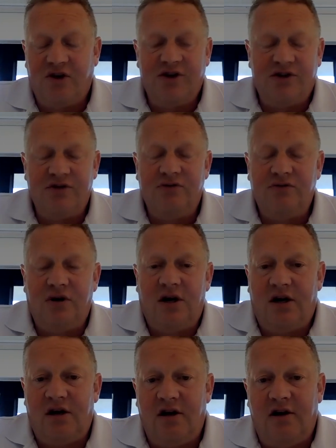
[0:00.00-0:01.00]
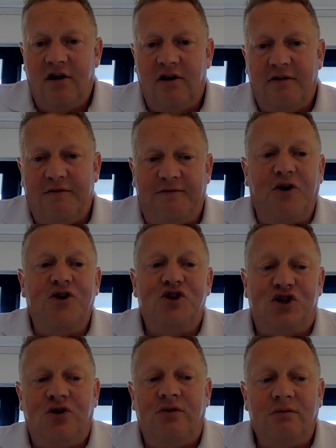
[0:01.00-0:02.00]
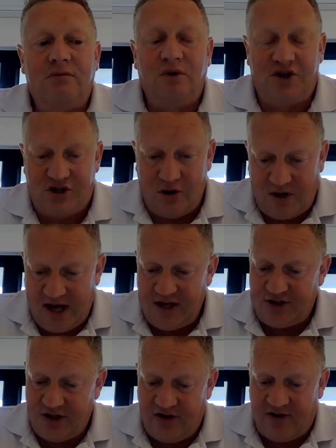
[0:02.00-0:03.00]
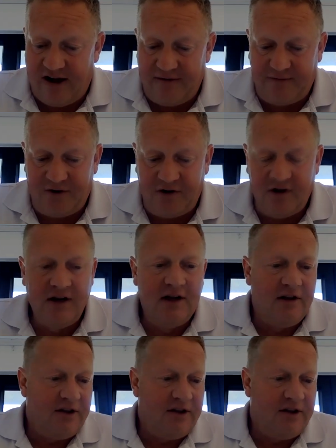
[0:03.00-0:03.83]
to fine tune which location they're after.